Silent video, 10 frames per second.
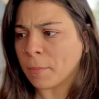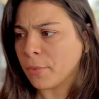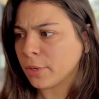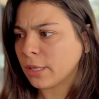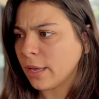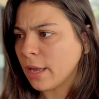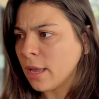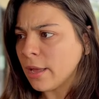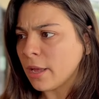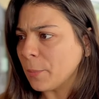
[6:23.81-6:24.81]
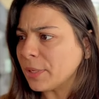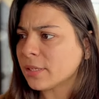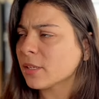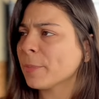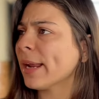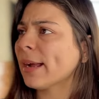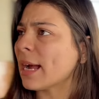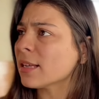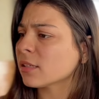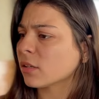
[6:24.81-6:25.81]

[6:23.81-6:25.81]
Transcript: Just because I need to go home now.